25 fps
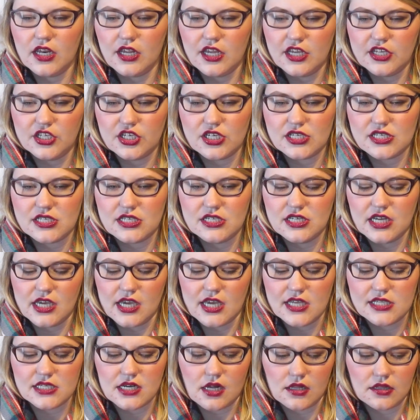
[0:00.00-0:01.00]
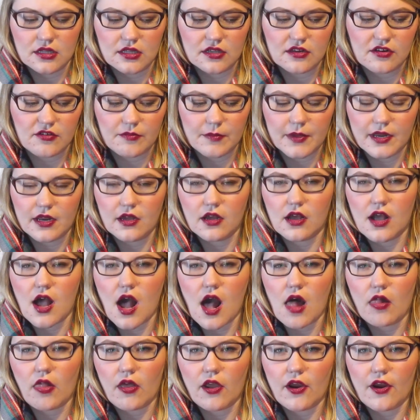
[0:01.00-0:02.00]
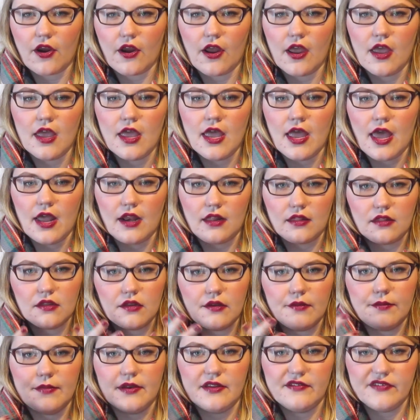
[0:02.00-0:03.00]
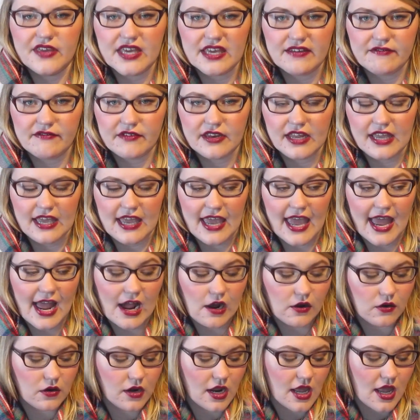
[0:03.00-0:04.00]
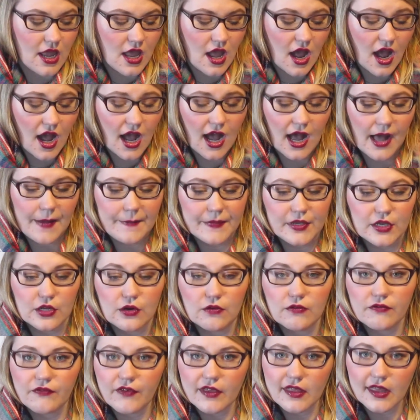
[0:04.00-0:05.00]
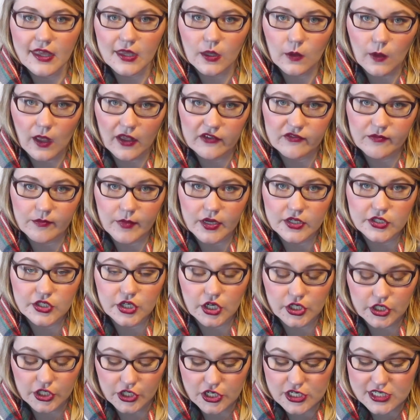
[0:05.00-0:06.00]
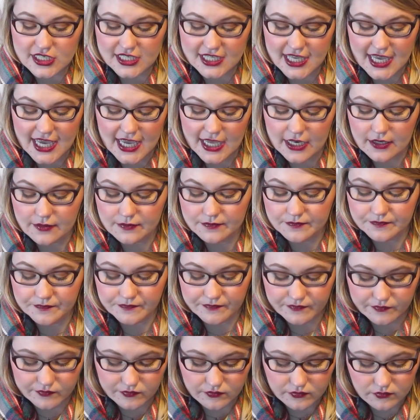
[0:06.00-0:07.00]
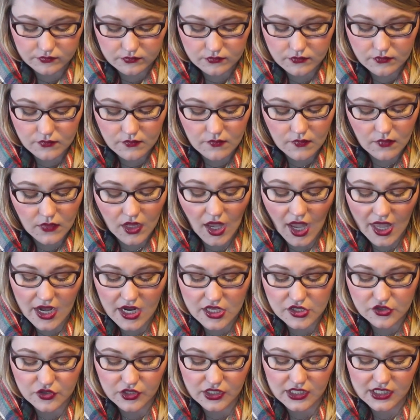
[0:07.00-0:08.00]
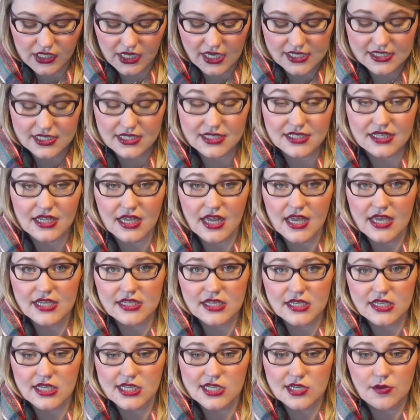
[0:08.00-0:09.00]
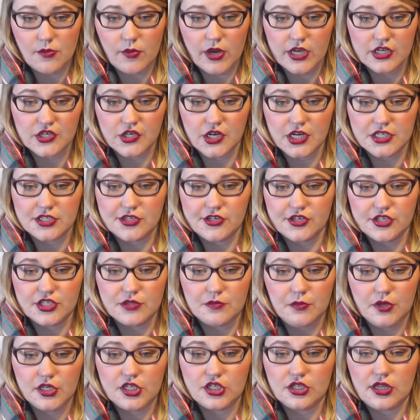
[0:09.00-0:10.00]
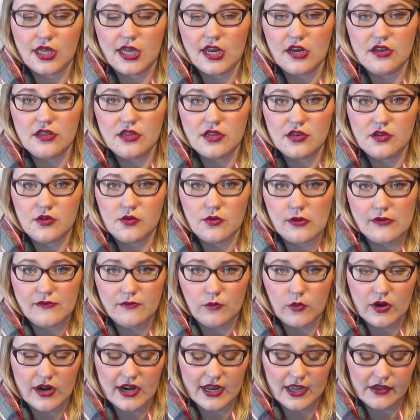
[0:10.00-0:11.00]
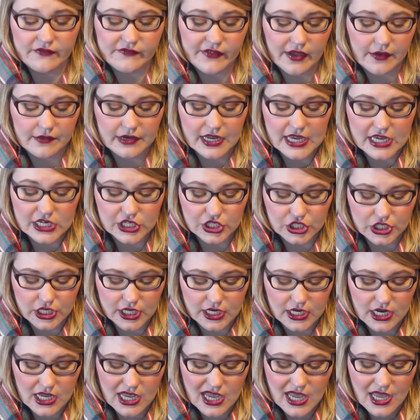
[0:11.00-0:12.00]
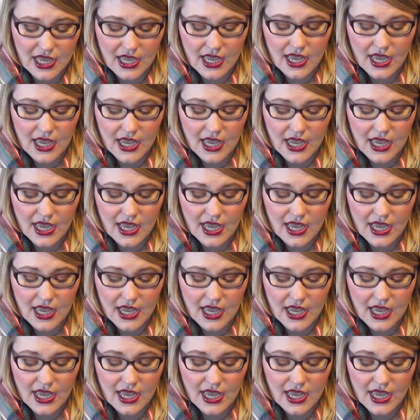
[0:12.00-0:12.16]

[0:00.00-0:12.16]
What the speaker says: It just needs a little bit of color, a little bit of evening out. You don't feel like you have much on your skin. And it's really nice. Since it is a tinted moisturizer, it's much lighter than wearing a foundation.